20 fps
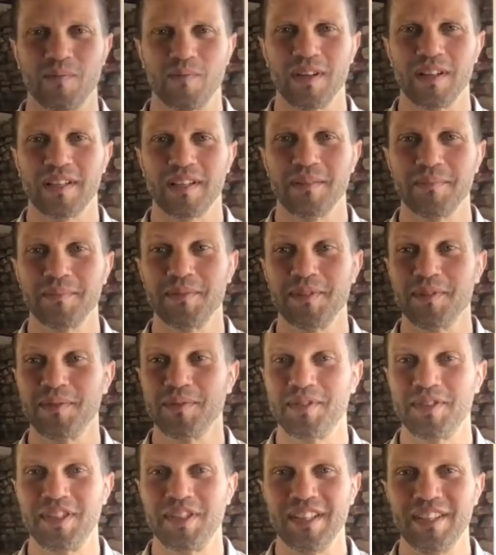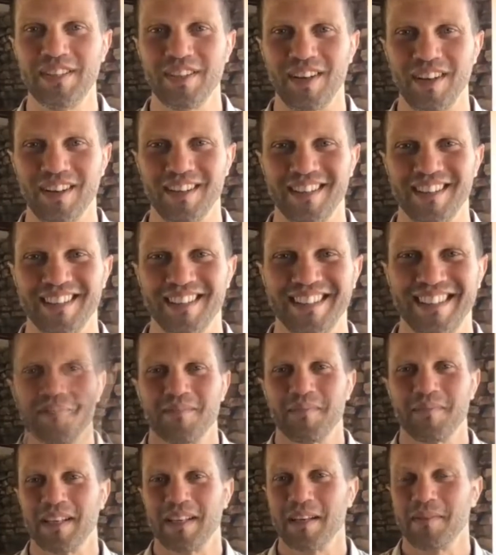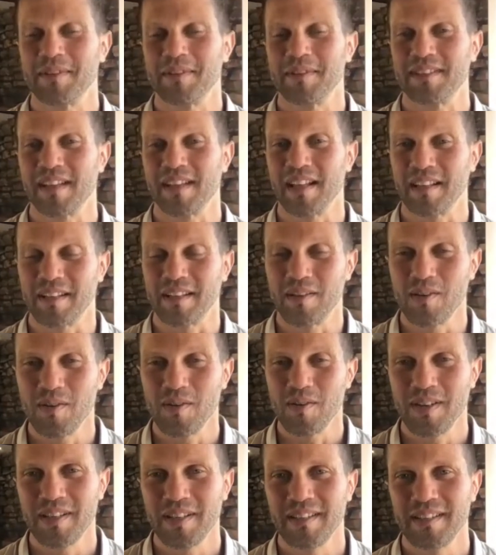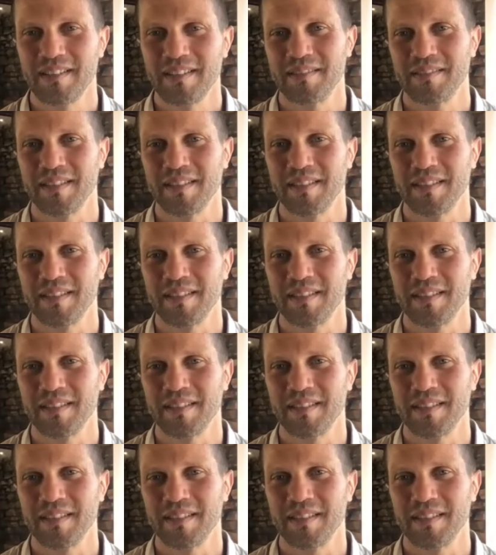Welcome to Qi Talk. My name is Eli Cohen.